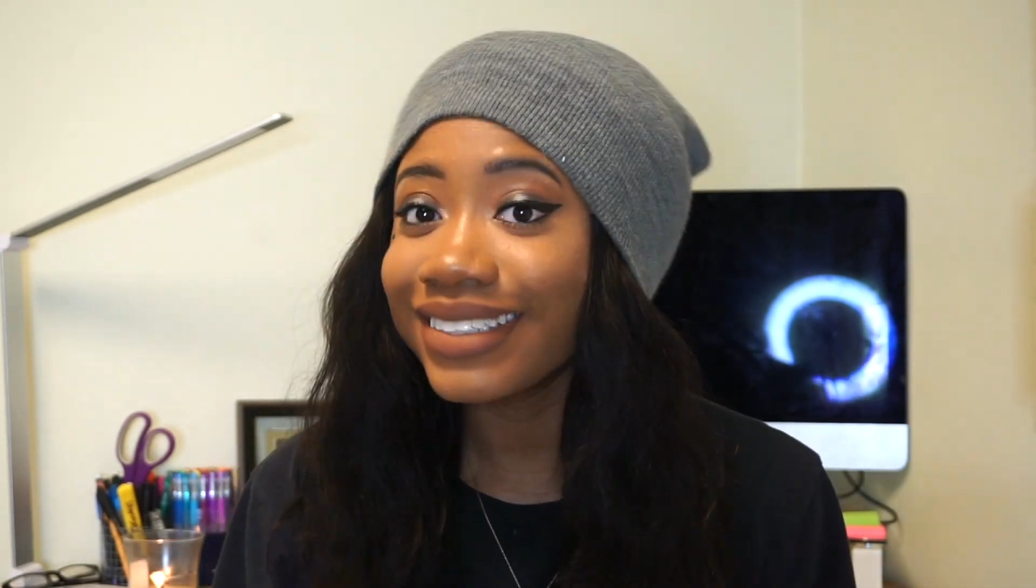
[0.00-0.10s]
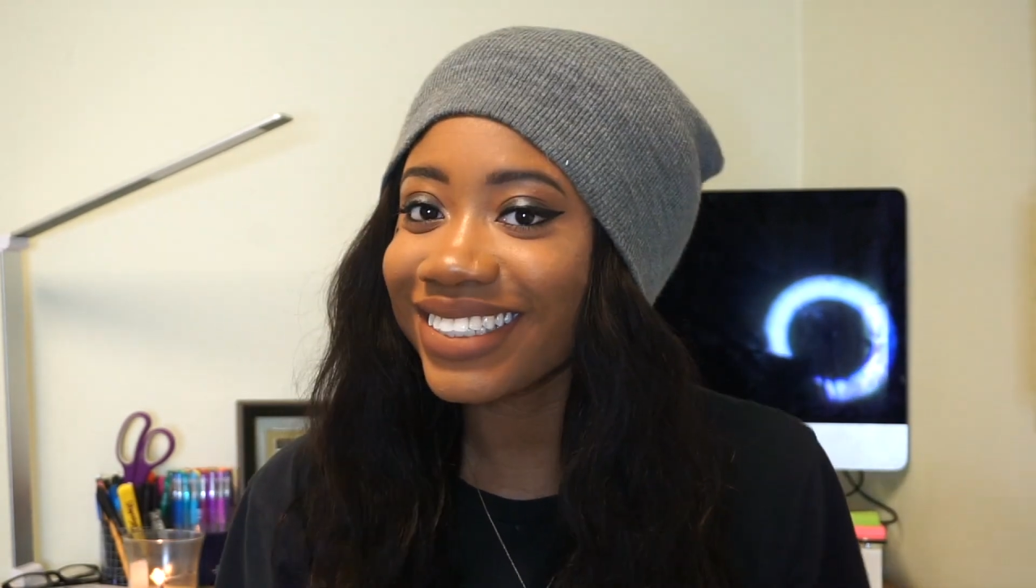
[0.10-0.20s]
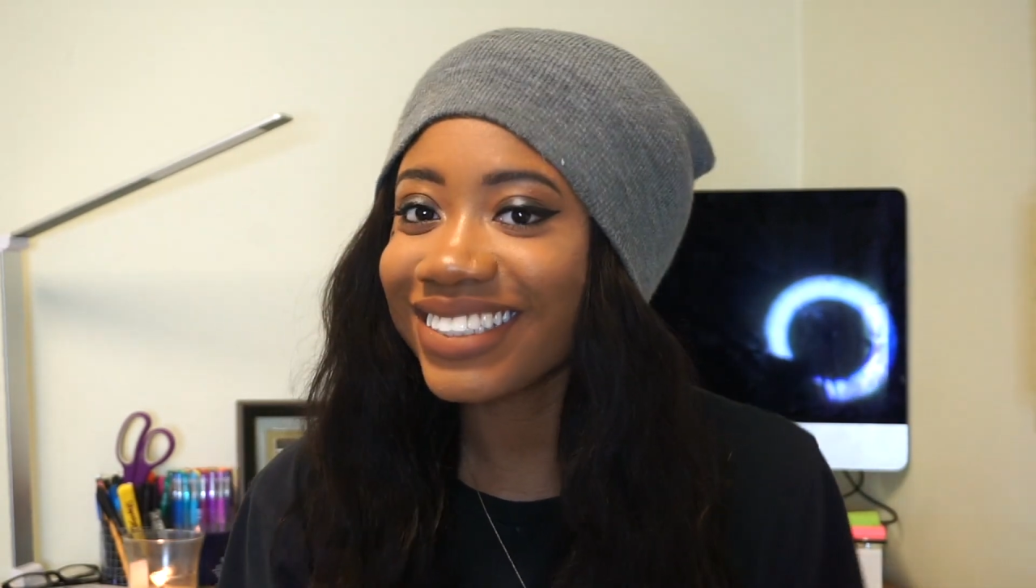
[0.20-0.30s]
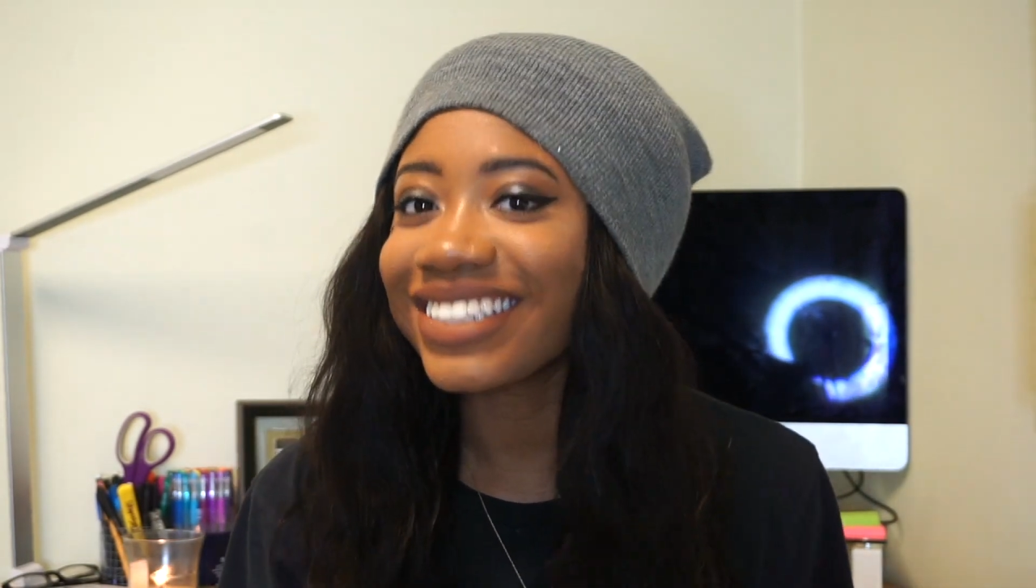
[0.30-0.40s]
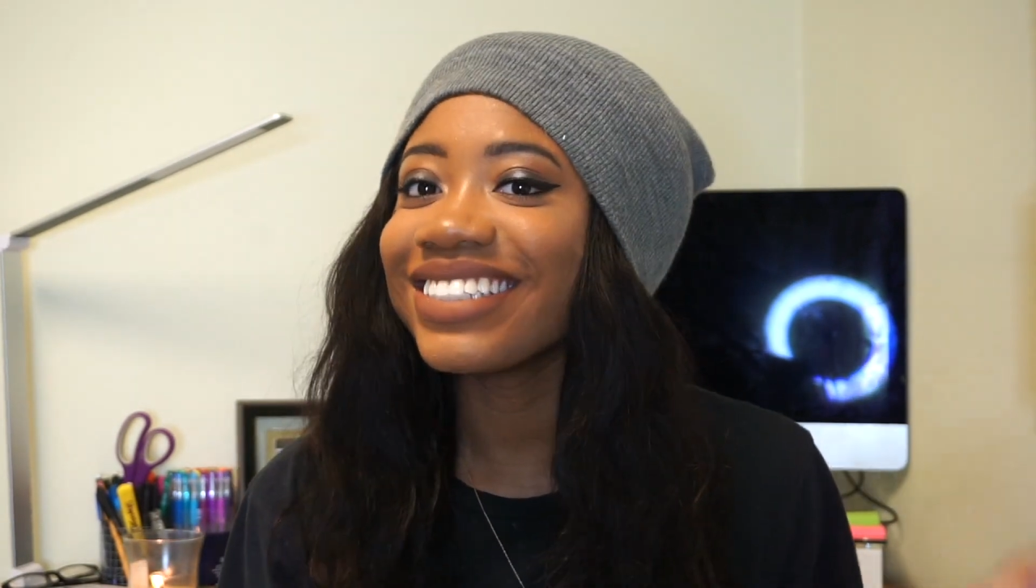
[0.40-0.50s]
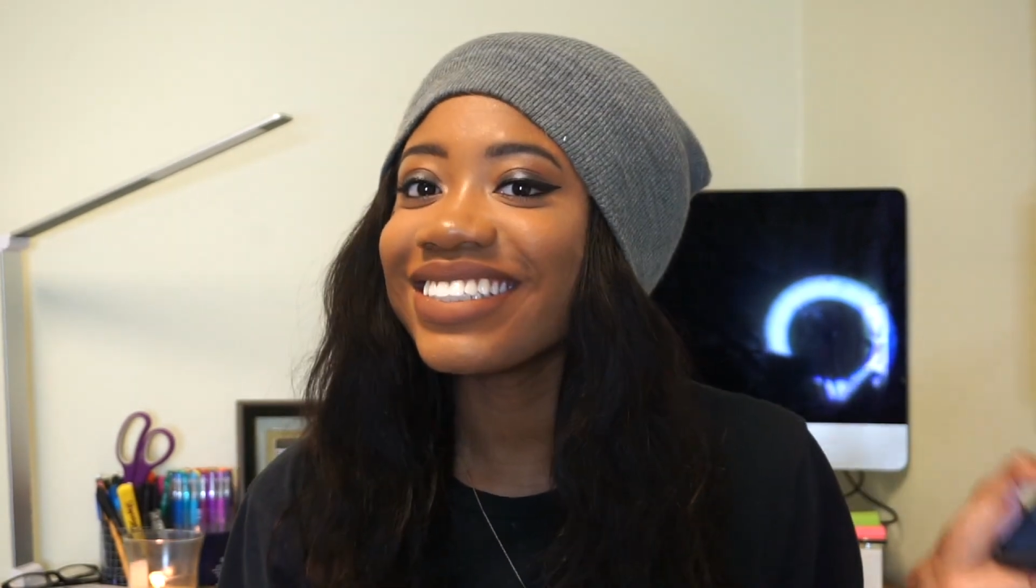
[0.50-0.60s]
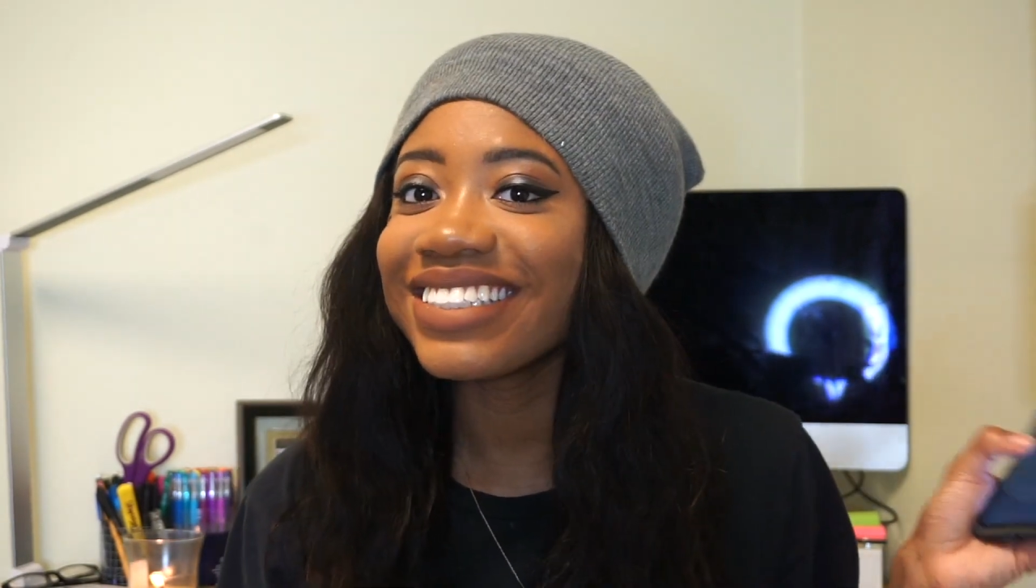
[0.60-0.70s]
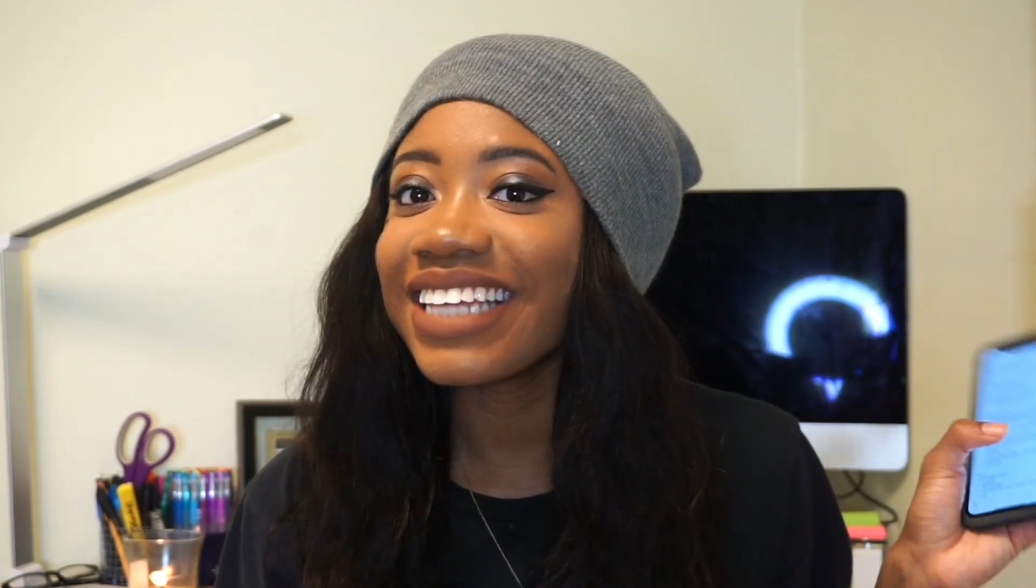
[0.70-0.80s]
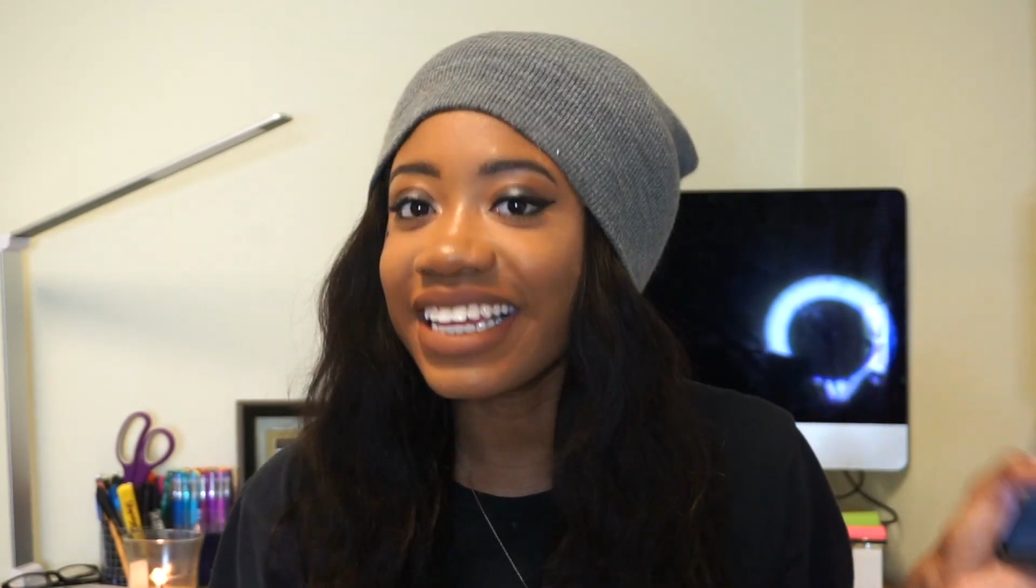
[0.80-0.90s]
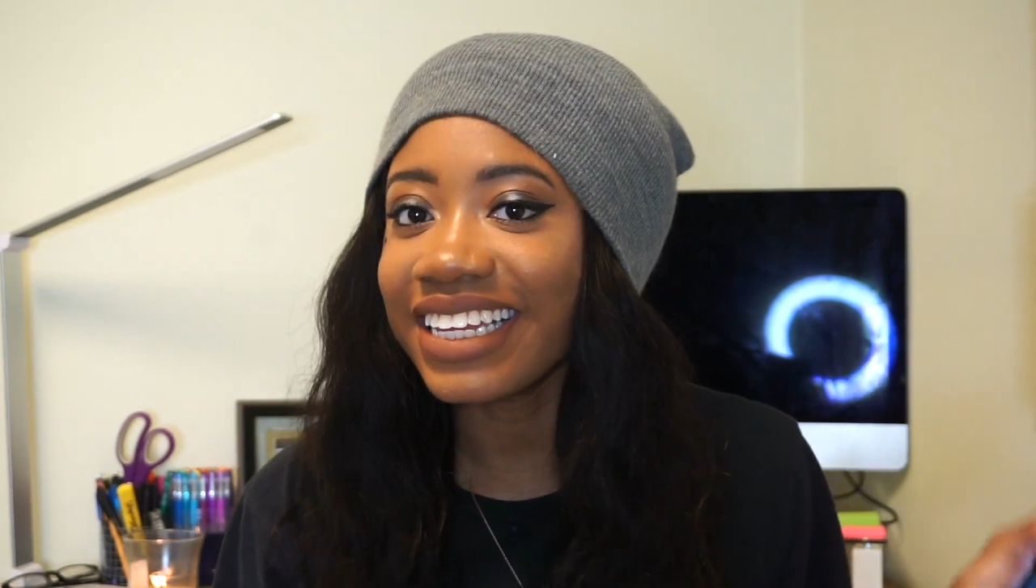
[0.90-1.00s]

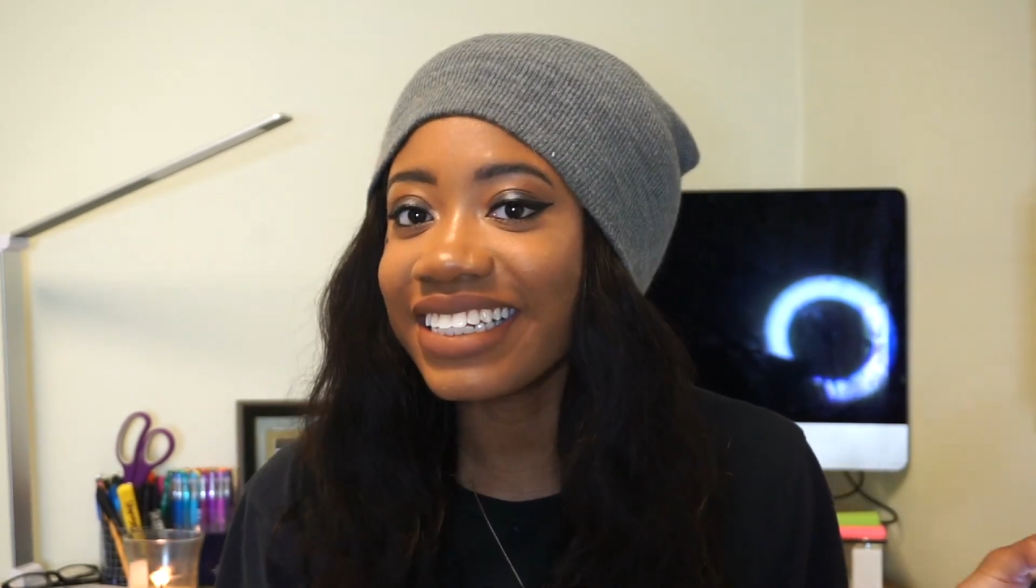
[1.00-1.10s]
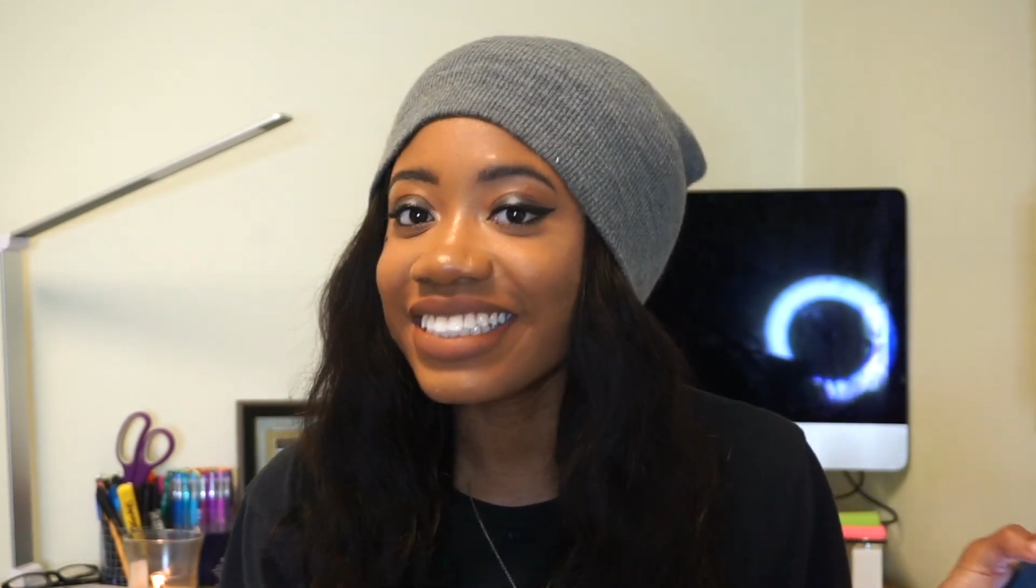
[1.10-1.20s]
1610